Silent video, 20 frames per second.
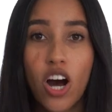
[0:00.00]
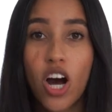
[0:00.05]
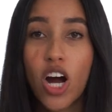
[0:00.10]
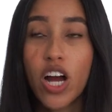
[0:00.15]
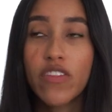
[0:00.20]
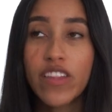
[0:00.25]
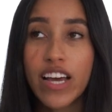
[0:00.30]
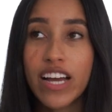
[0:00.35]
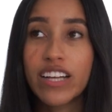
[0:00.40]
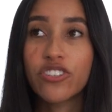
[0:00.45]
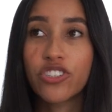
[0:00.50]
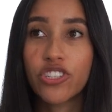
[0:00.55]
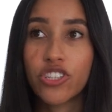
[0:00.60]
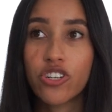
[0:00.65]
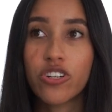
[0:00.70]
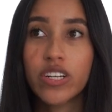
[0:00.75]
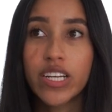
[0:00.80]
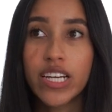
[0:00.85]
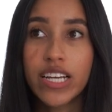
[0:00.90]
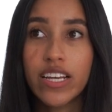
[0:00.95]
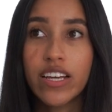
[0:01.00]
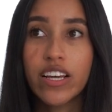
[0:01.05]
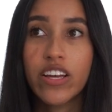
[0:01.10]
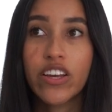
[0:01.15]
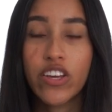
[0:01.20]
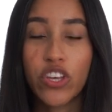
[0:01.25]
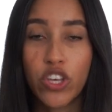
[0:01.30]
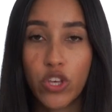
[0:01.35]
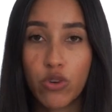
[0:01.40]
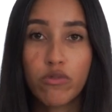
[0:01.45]
On that journey,
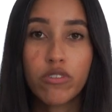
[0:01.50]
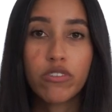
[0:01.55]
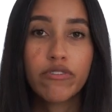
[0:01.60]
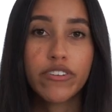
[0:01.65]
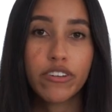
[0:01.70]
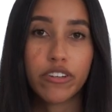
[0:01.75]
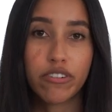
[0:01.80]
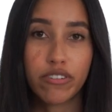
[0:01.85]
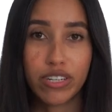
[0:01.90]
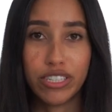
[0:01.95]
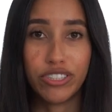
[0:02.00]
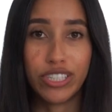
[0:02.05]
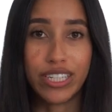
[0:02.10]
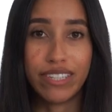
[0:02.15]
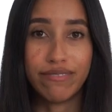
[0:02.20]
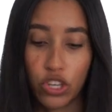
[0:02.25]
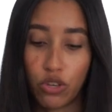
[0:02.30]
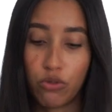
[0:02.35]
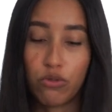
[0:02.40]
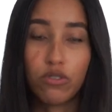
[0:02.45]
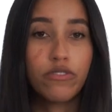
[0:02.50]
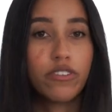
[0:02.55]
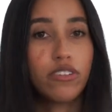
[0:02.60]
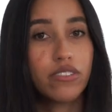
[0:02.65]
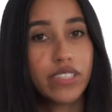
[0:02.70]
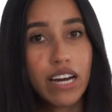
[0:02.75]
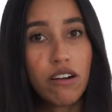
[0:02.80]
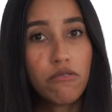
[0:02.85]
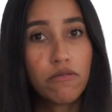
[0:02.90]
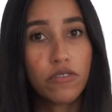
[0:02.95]
you will feel cringy, you will feel
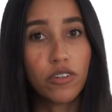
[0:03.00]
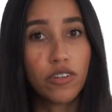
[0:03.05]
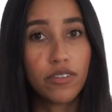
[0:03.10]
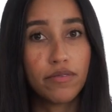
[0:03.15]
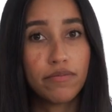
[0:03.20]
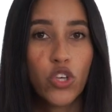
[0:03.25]
doubtful.